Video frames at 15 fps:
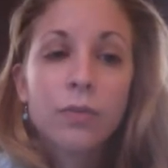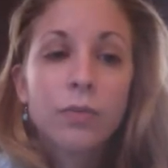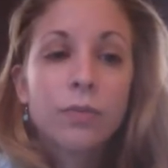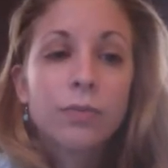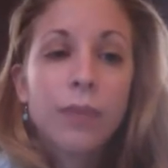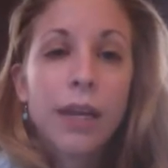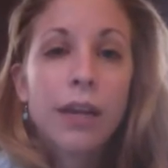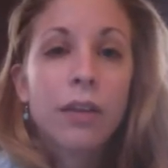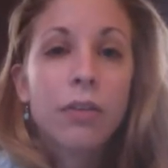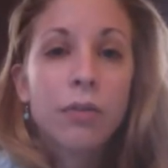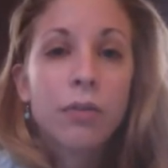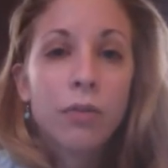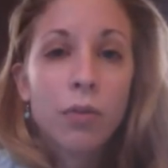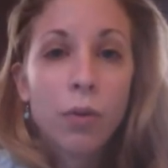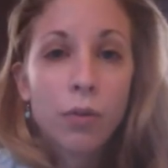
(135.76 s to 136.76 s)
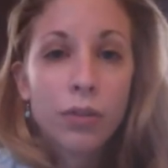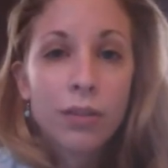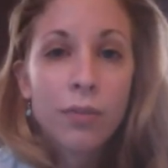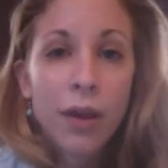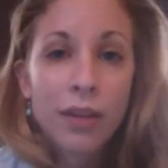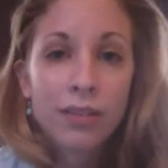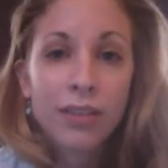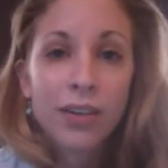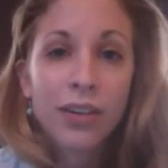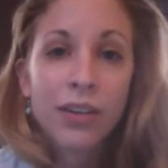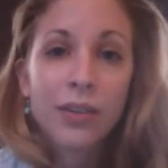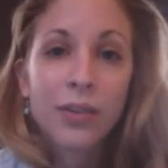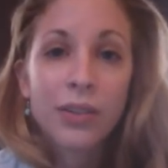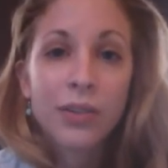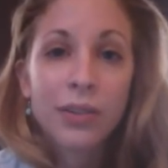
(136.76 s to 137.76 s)
made it through the whole semester,
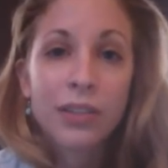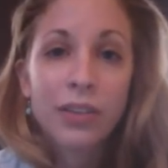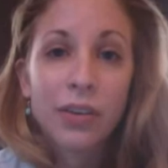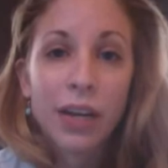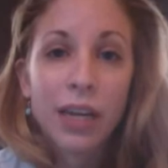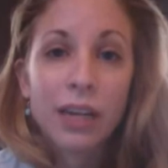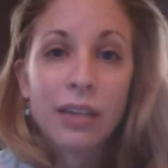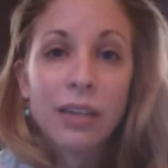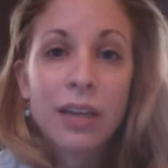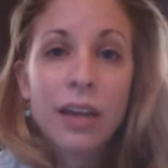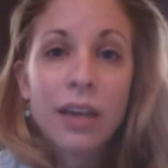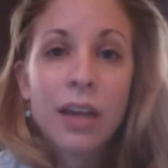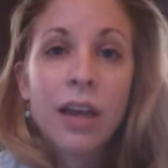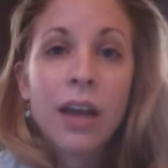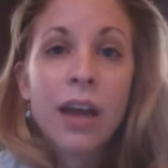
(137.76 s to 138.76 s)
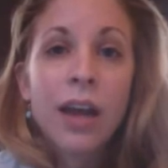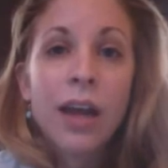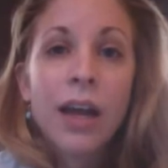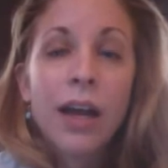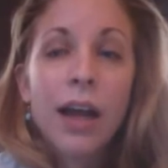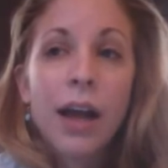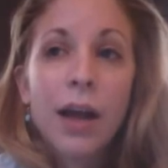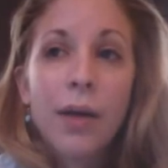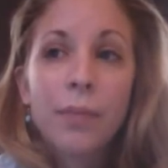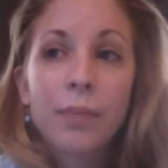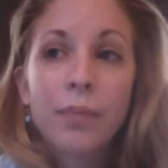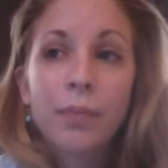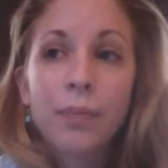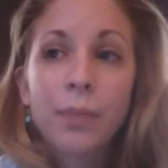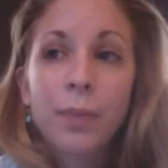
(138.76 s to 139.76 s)
which was great.
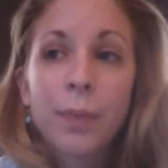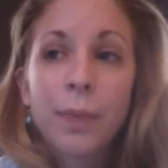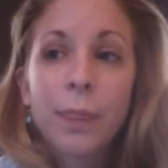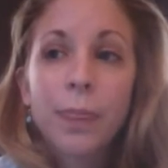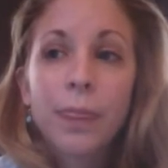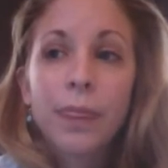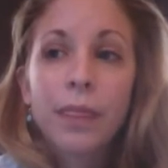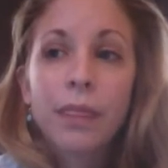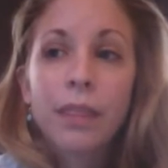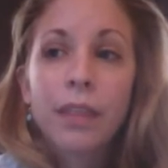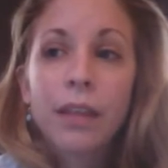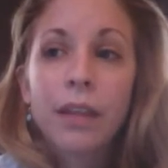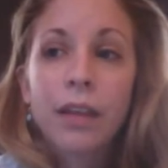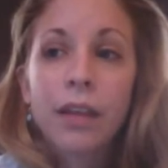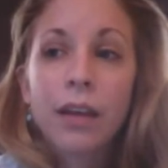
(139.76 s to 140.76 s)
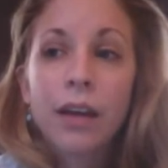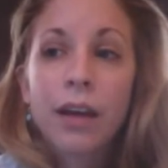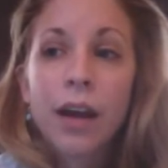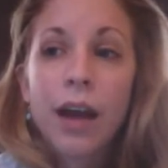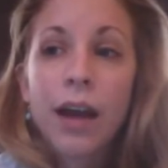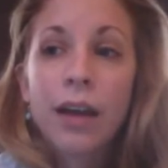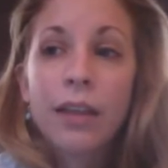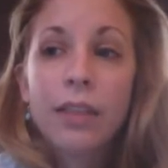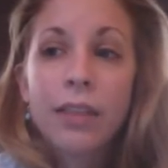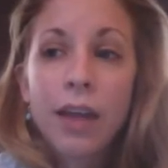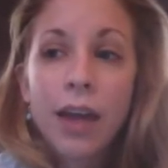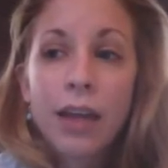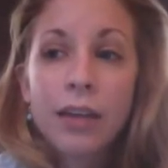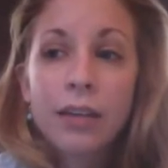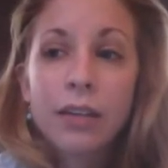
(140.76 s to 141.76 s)
Um, I
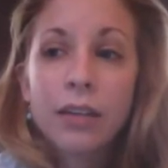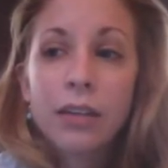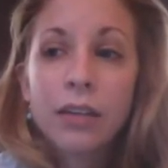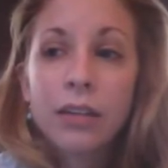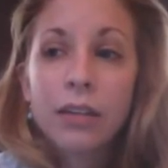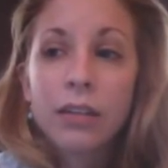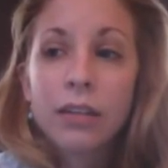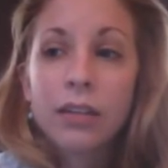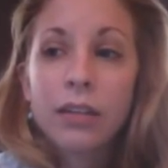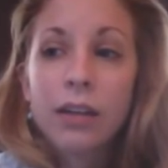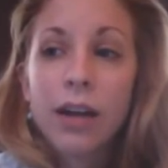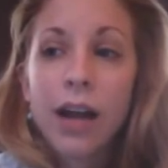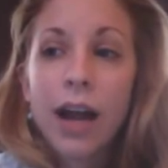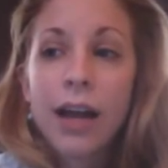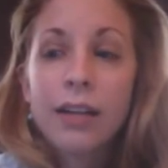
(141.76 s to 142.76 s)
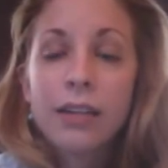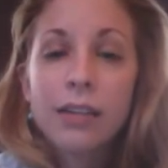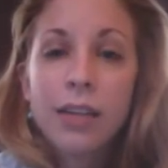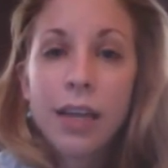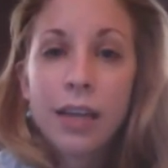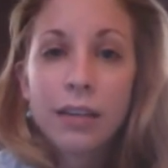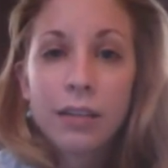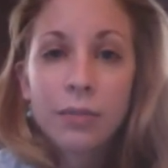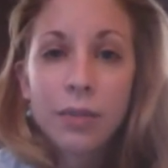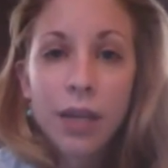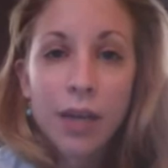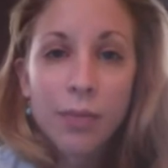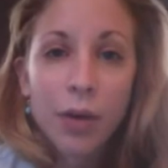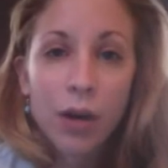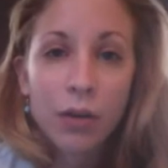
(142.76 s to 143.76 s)
then had to take some
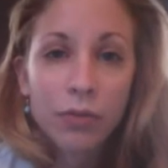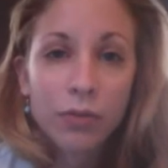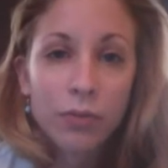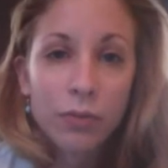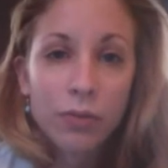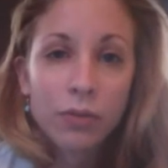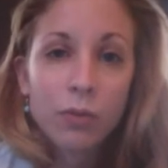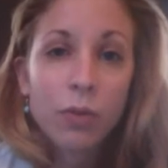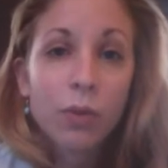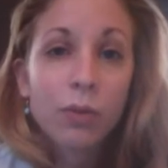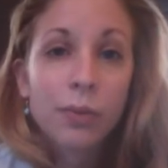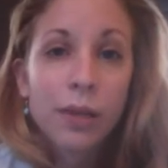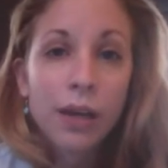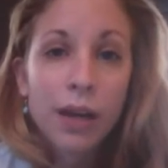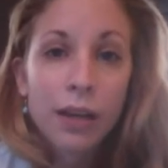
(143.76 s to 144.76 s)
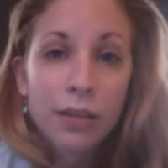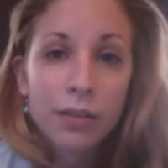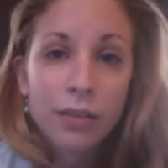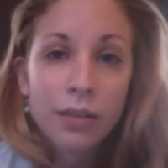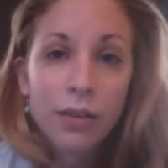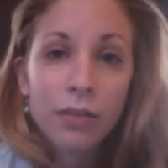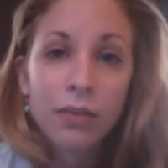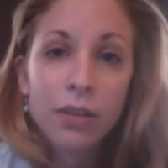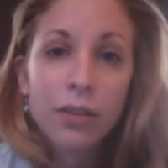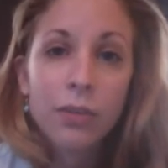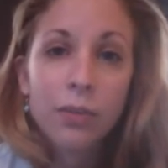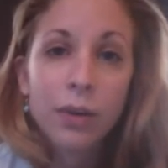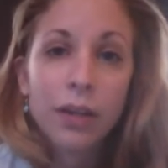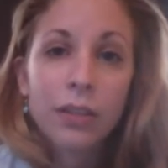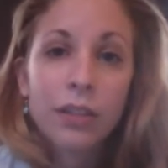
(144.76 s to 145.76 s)
time off from school because of the
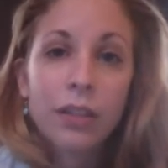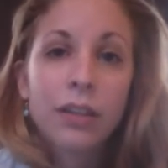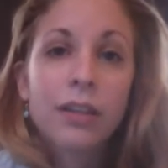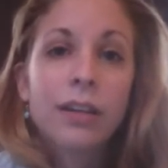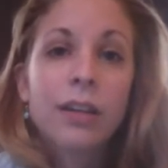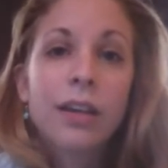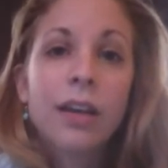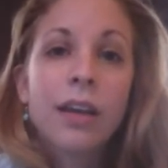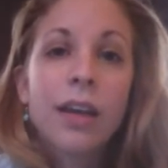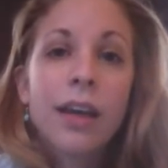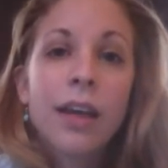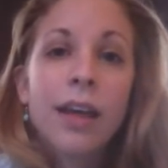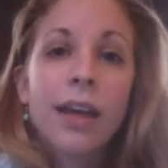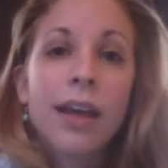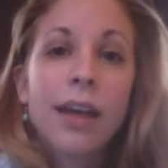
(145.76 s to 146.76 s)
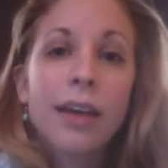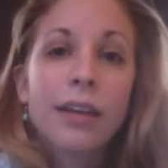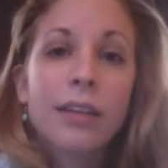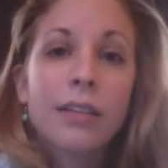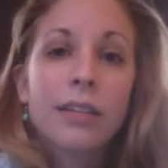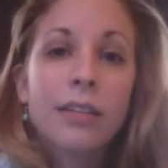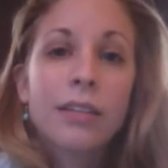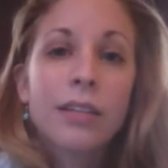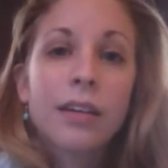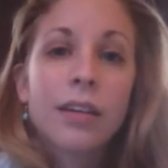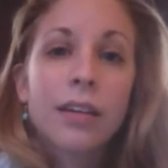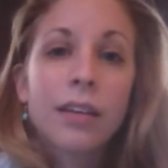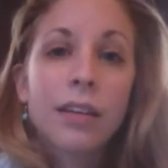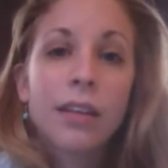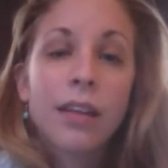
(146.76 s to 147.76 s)
depression, and
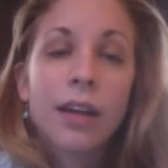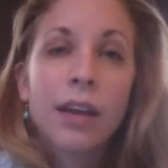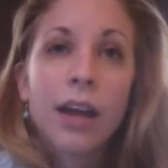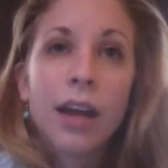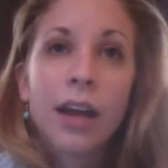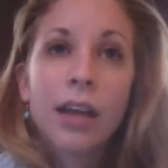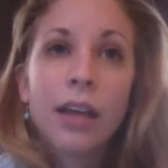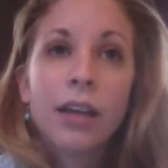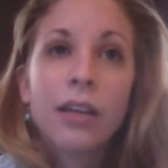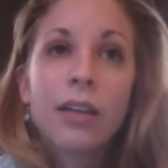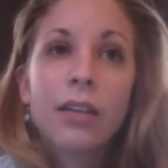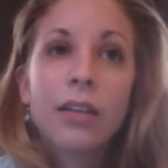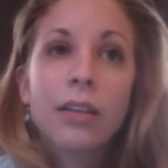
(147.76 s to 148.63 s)
then a